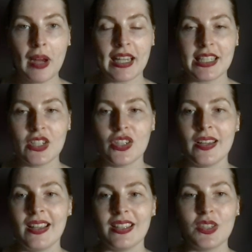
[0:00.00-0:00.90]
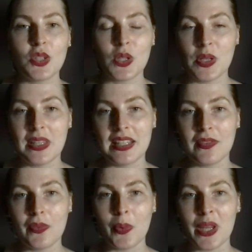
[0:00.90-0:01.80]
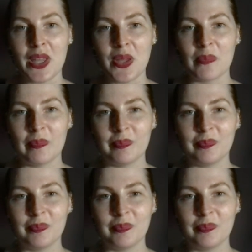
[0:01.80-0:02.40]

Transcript: practitioner to do this for you.